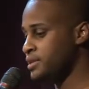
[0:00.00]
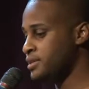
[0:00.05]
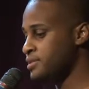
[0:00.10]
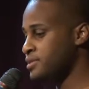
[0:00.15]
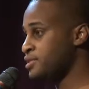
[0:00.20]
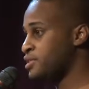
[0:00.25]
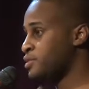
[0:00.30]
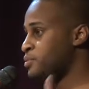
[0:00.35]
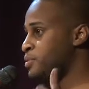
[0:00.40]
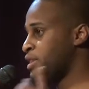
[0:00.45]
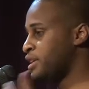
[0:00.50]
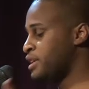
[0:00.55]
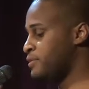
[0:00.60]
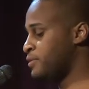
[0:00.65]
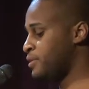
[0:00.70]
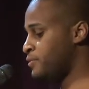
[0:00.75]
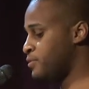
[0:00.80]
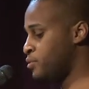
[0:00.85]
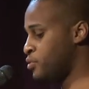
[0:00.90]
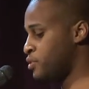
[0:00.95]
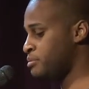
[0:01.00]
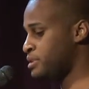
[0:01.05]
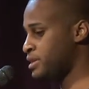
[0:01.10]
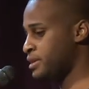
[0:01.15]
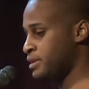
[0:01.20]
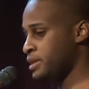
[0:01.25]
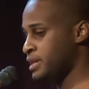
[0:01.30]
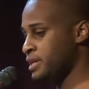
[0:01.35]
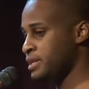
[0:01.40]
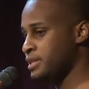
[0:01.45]
concerned with giving form to
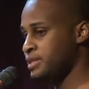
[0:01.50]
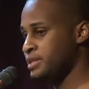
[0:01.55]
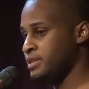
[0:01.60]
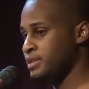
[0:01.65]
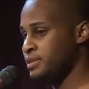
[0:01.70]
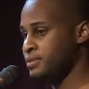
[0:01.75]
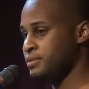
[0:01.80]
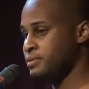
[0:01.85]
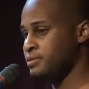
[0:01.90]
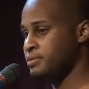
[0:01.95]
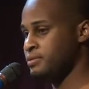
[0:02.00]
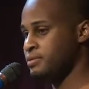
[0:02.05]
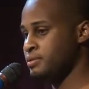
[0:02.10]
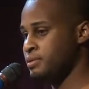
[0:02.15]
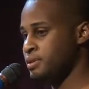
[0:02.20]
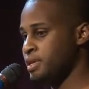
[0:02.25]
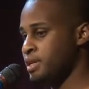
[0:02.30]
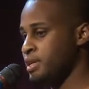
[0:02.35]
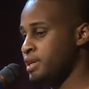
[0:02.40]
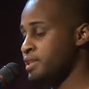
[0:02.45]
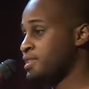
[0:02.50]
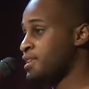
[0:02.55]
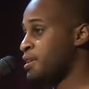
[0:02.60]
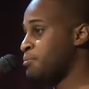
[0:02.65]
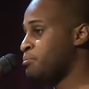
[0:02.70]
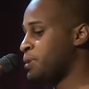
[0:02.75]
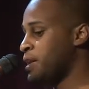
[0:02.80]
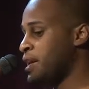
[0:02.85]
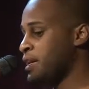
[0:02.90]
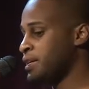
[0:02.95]
things, it's
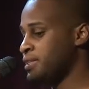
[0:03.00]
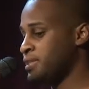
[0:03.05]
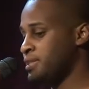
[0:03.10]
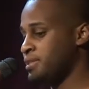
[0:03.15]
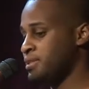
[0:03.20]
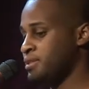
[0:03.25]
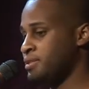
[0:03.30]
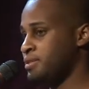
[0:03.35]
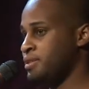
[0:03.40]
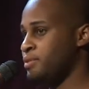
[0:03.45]
complex.